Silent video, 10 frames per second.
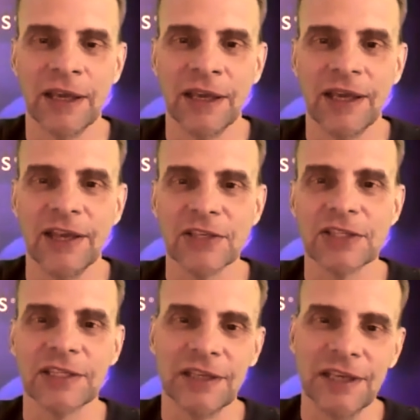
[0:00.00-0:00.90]

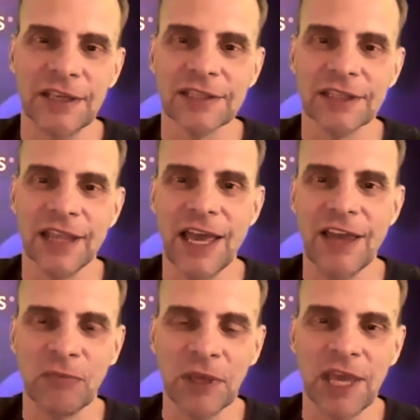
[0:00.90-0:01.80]
his
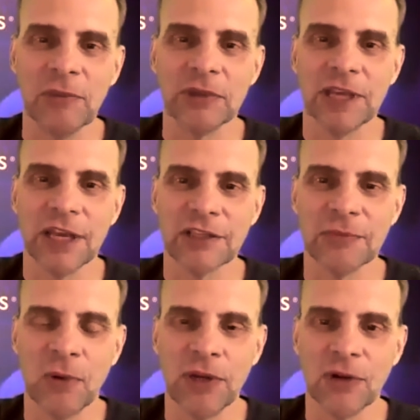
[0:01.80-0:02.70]
life became a
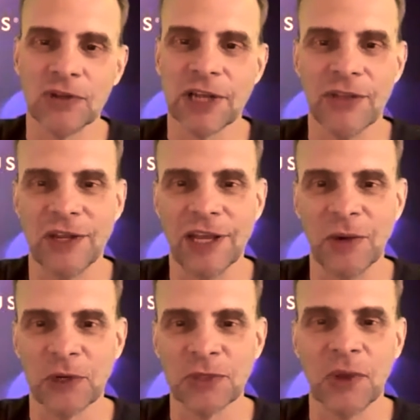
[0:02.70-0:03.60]
testimony. Jonathan
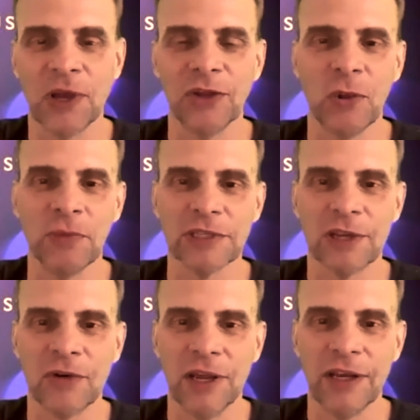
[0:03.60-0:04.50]
Edwards, we all know him as a
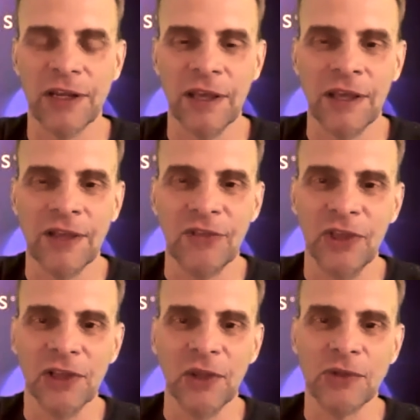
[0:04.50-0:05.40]
great
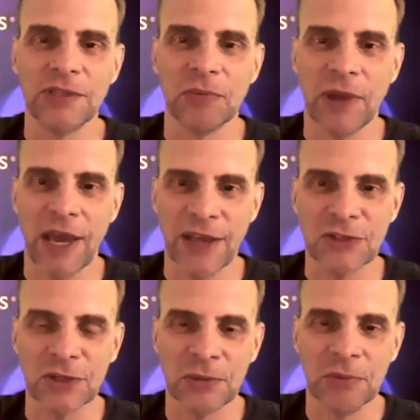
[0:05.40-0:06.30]
theologian
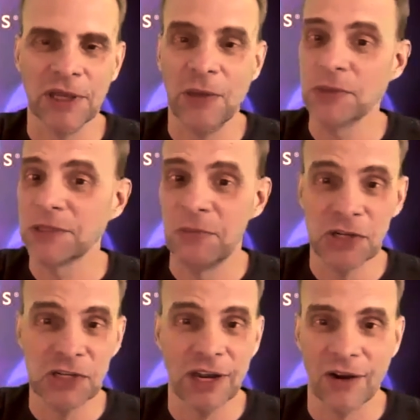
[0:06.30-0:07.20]
pastor, but he was a
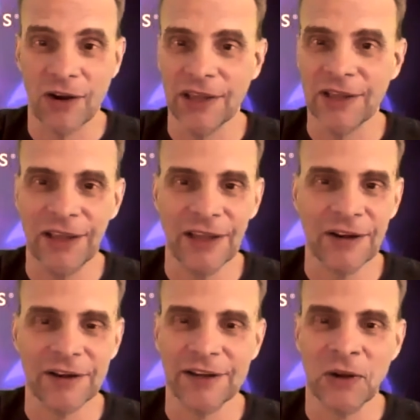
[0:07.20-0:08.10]
missionary
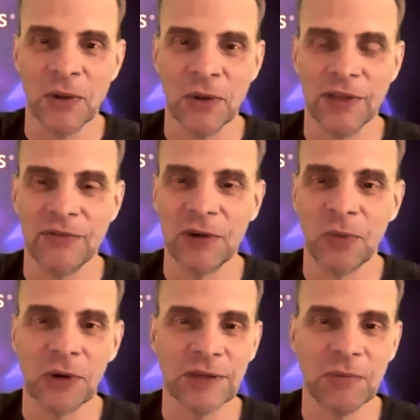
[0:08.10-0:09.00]
and lived
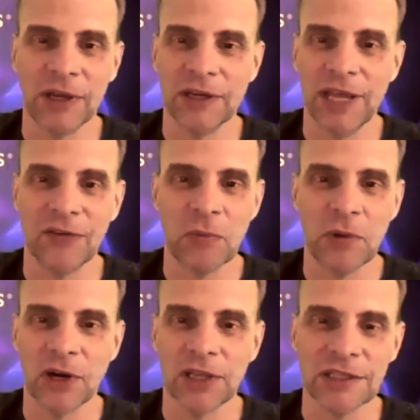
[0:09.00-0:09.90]
and worked among Native
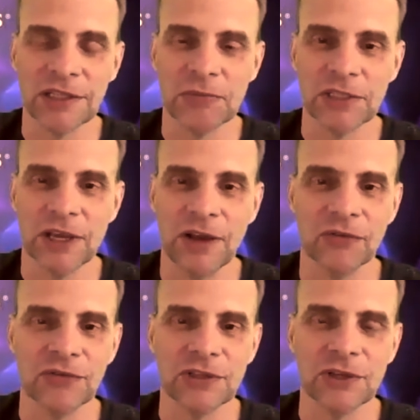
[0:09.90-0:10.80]
Americans
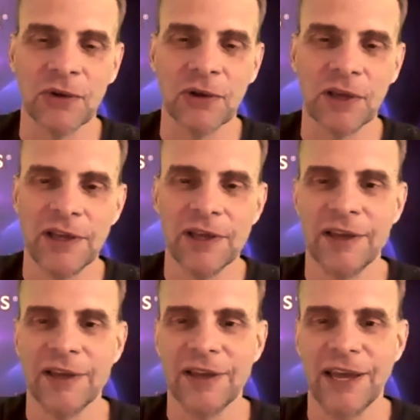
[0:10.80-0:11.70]
himself. So
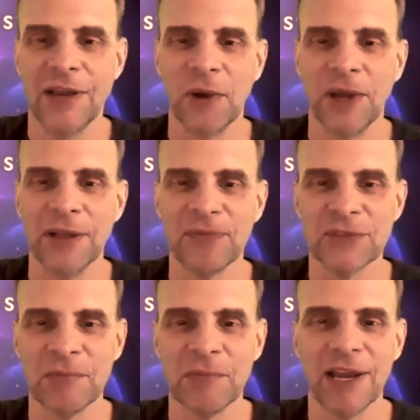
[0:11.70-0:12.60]
anyway,
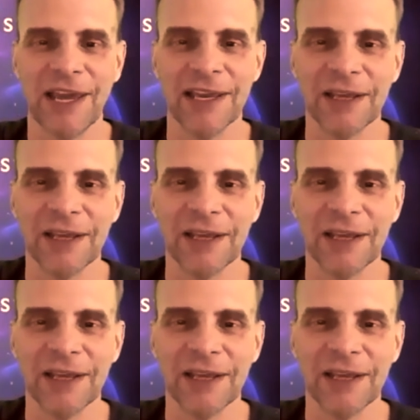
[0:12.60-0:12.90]
something I like.